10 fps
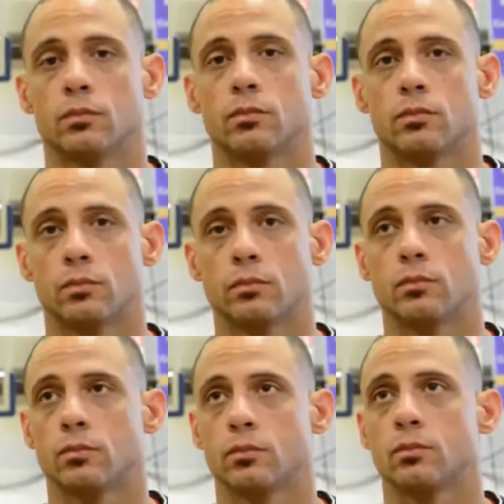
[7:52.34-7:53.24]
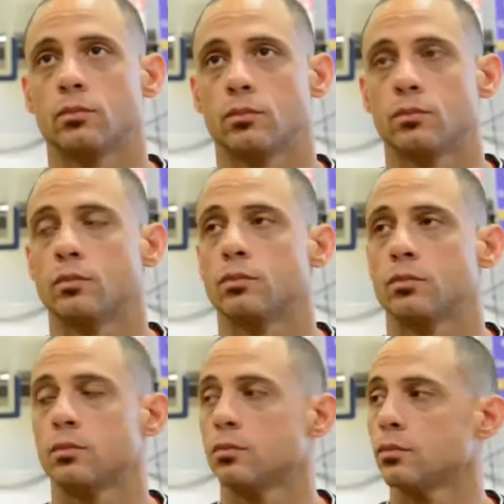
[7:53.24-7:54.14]

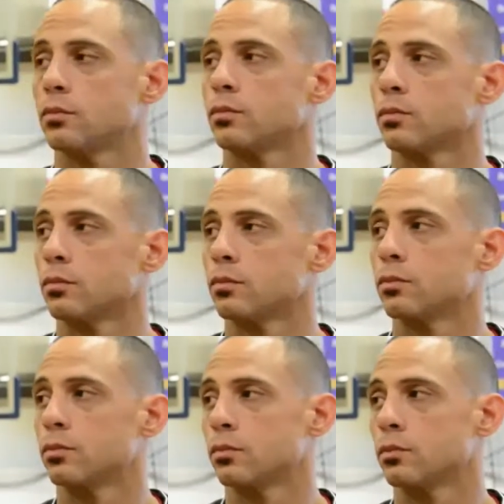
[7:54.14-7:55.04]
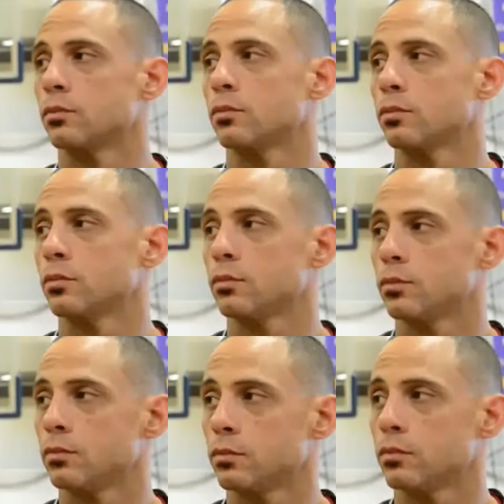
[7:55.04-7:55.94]

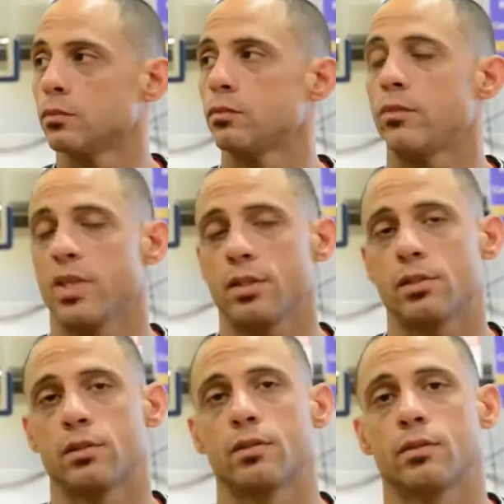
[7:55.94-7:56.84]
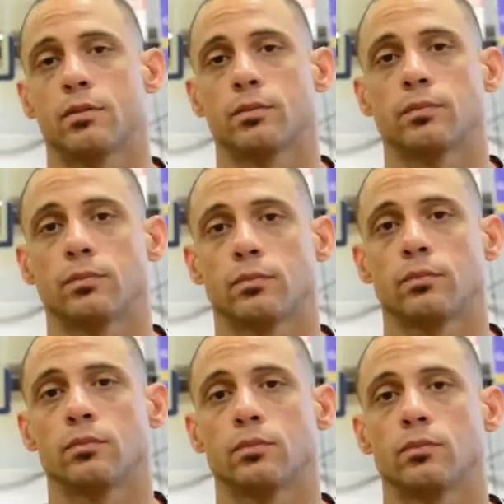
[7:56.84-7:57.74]

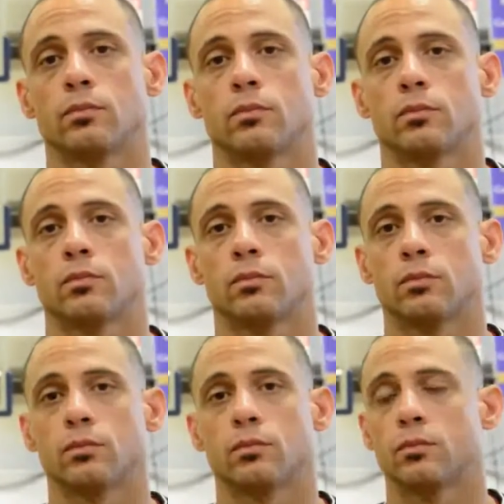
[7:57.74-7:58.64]
This person isn't speaking.